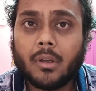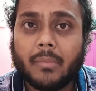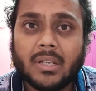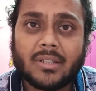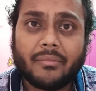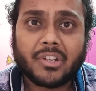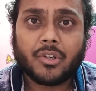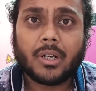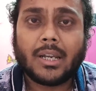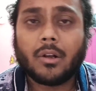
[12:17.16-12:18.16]

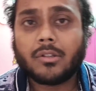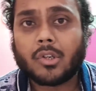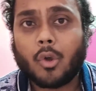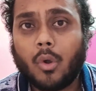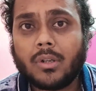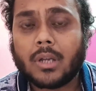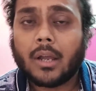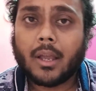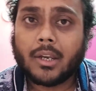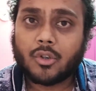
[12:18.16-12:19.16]
affectionately also called
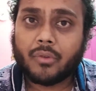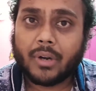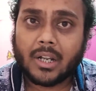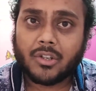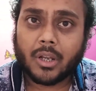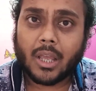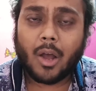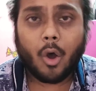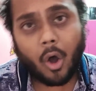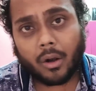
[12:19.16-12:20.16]
Gangakishor
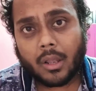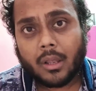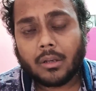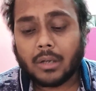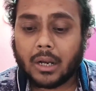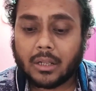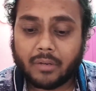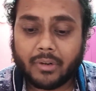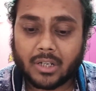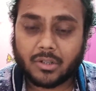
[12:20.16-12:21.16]
Bhattacharya or
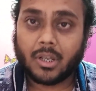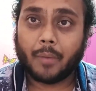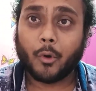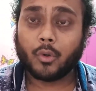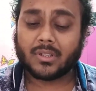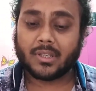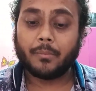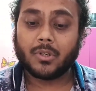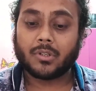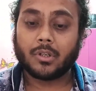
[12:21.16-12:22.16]
Gangadhar Bhattacharya. Both the
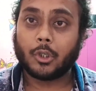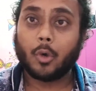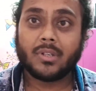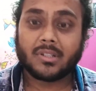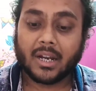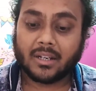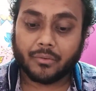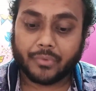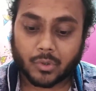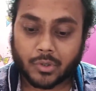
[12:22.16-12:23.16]
same person, don't just get
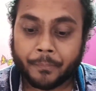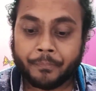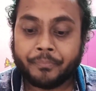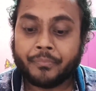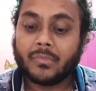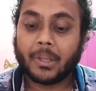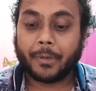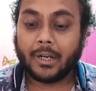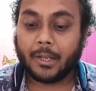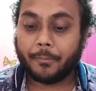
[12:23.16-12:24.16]
confused. The
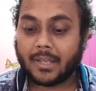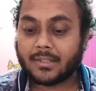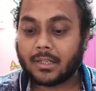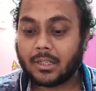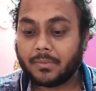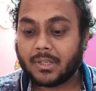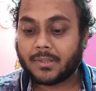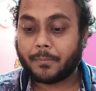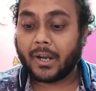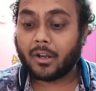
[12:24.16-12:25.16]
printing press helped the
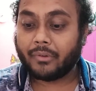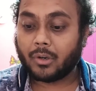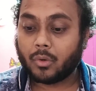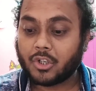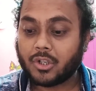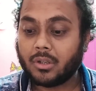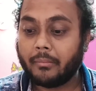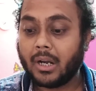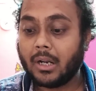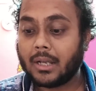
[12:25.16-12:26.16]
spread of education. The
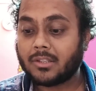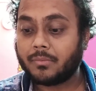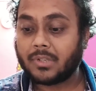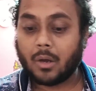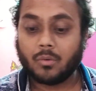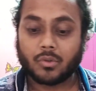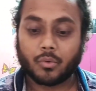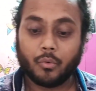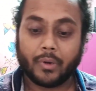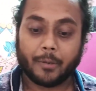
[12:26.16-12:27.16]
middle class of towns
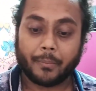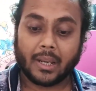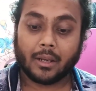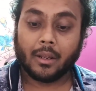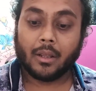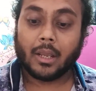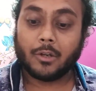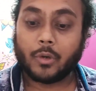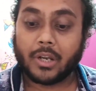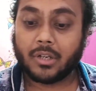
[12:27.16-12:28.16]
who were being
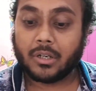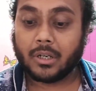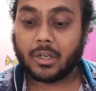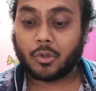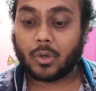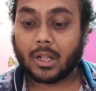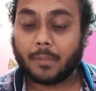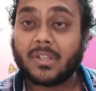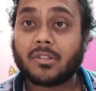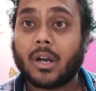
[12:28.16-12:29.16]
educated needed to
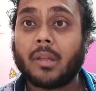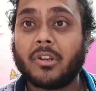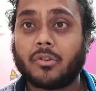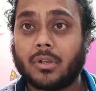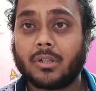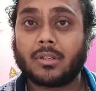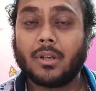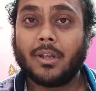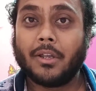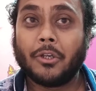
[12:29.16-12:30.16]
help the study materials.
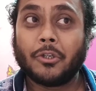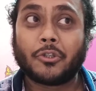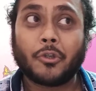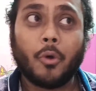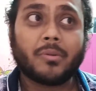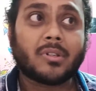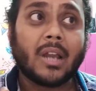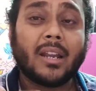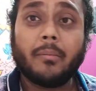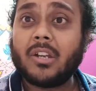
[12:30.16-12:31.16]
So
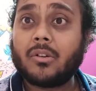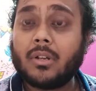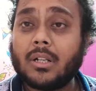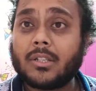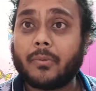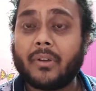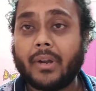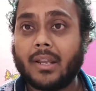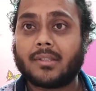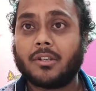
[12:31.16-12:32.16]
study materials were
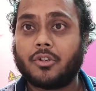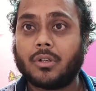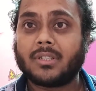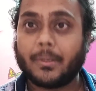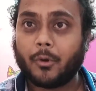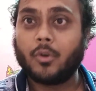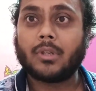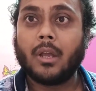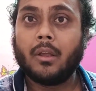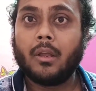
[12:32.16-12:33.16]
very essential.
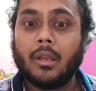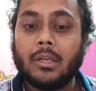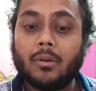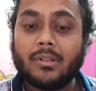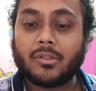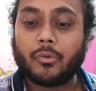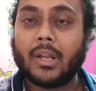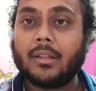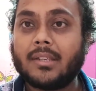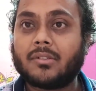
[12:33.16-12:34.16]
Suppose you're just
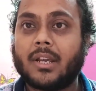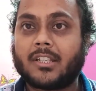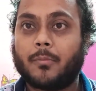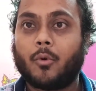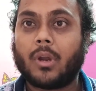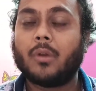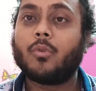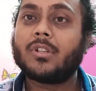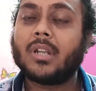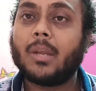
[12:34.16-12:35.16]
reading this textbook, and
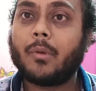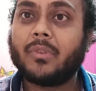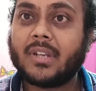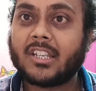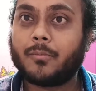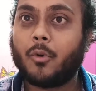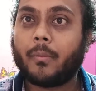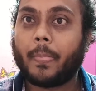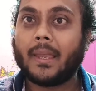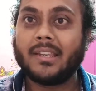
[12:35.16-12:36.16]
what is the name of the
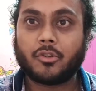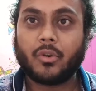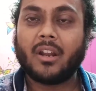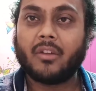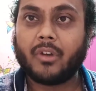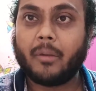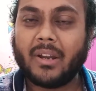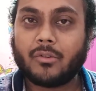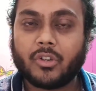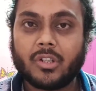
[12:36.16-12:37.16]
textbook? History and
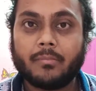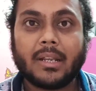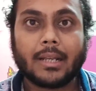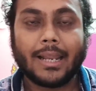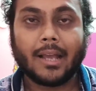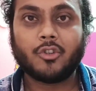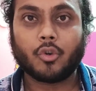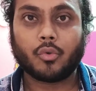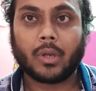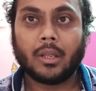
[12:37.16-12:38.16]
Environment, written by
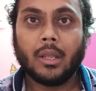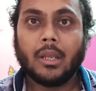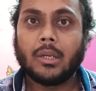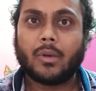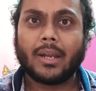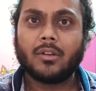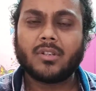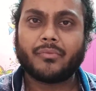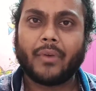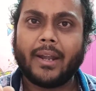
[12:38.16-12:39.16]
CHOUDHURY. You cannot
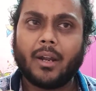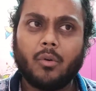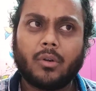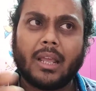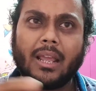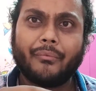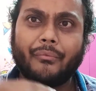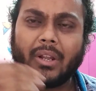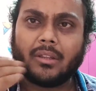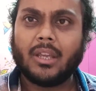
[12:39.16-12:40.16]
just find out
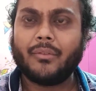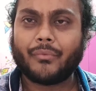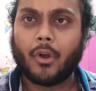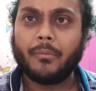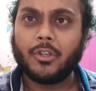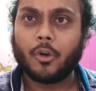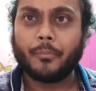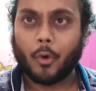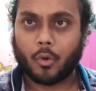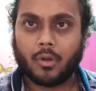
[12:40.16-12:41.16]
everything from your
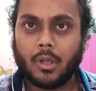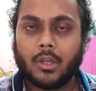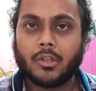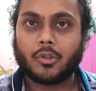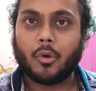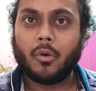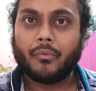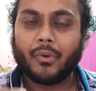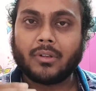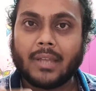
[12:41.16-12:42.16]
book. So
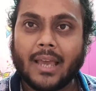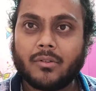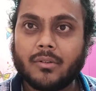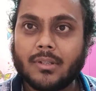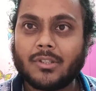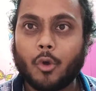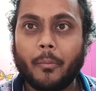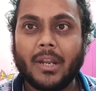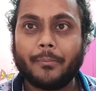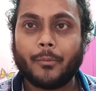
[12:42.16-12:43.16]
for that reason, so
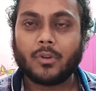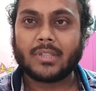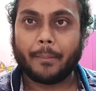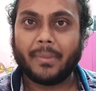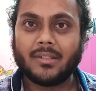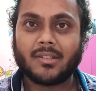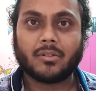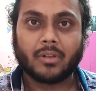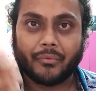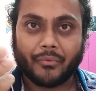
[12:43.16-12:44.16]
many books have been
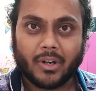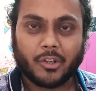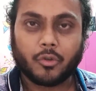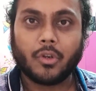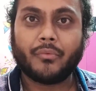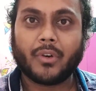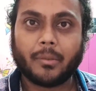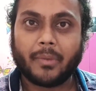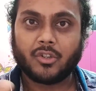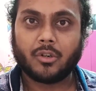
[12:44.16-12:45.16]
just referred to you for
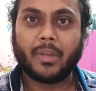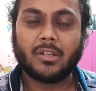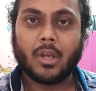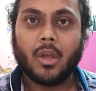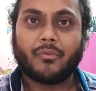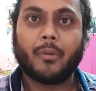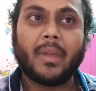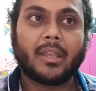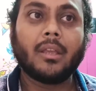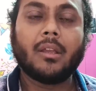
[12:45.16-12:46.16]
the betterment, for
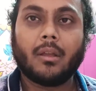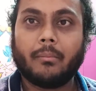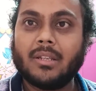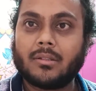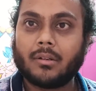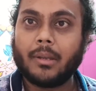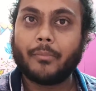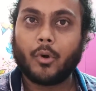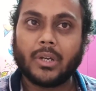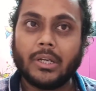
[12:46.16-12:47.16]
making
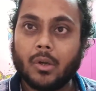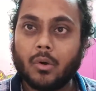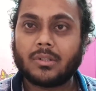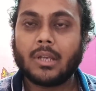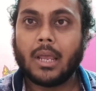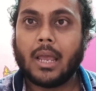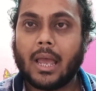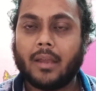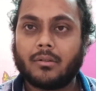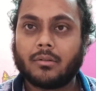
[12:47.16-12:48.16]
important notes
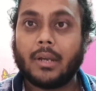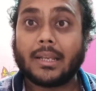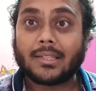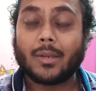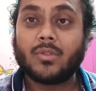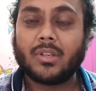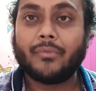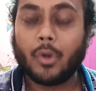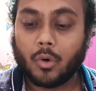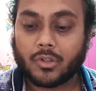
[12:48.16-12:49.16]
and
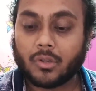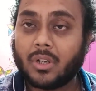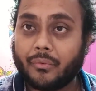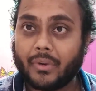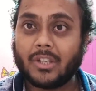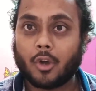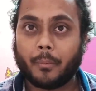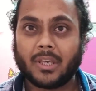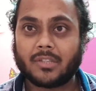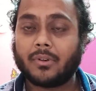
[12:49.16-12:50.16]
exclusive notes on different
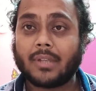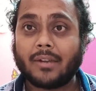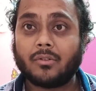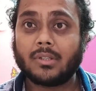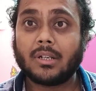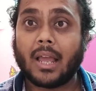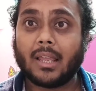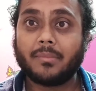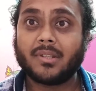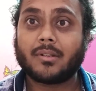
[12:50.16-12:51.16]
topics. For that reason, I
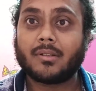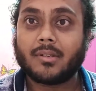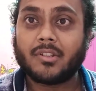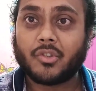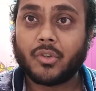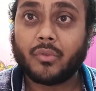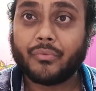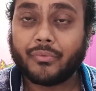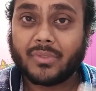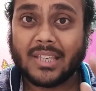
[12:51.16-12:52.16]
have just suggested you
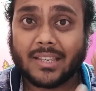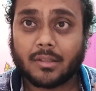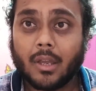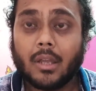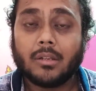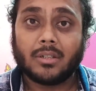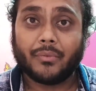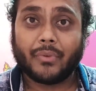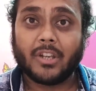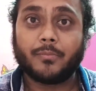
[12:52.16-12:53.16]
6
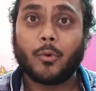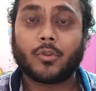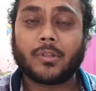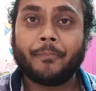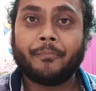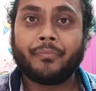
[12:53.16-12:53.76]
different books.